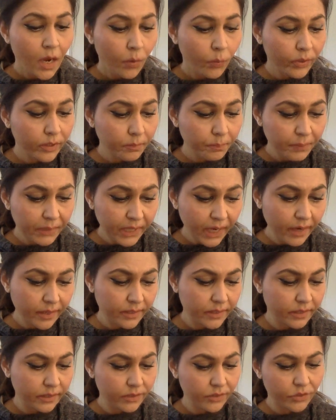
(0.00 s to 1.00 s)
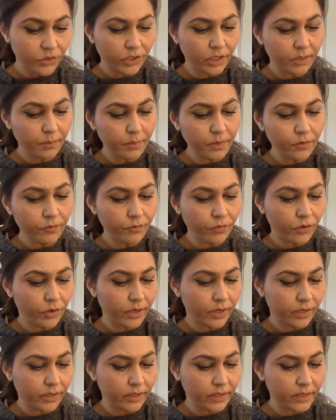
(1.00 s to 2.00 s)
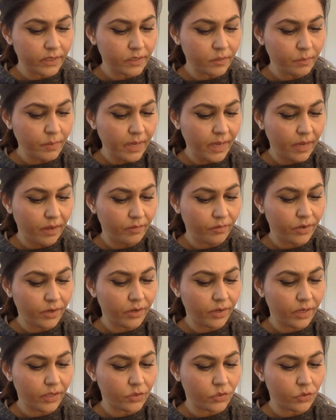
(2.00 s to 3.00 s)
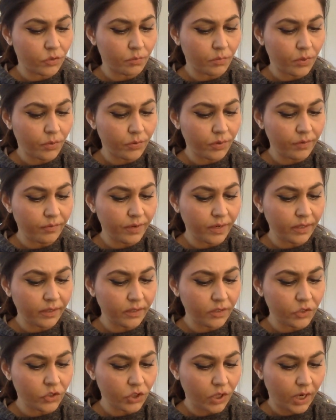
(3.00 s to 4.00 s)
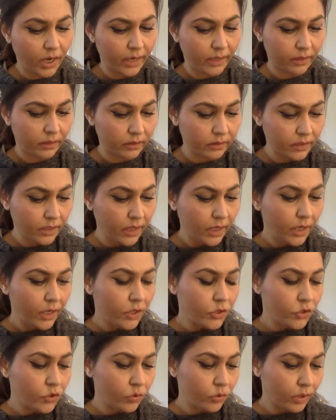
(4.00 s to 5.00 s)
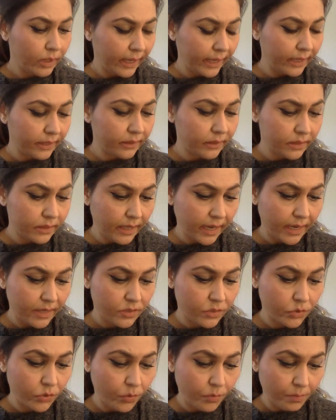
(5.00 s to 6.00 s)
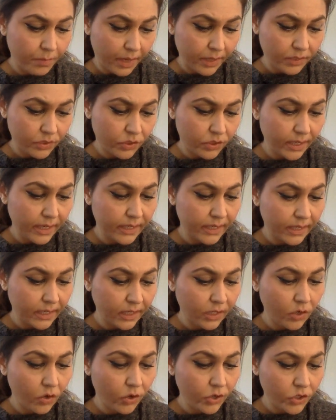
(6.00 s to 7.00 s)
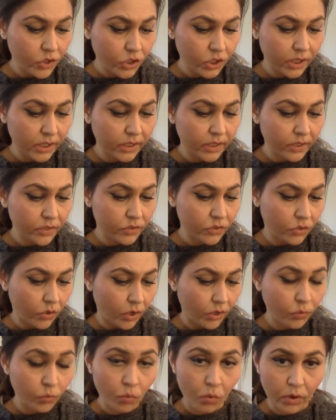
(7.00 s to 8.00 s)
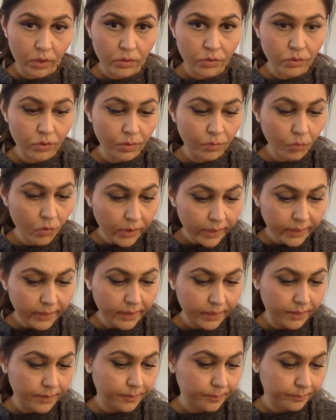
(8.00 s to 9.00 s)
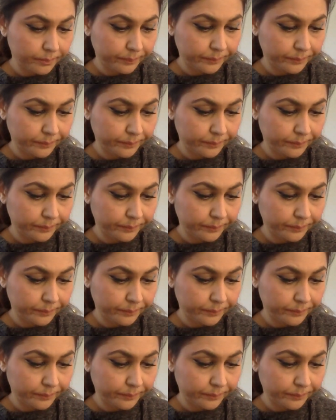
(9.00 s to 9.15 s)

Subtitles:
With PRT, the treatment for this behavior is to motivate the child to like the task so much that he or she does not want to avoid it.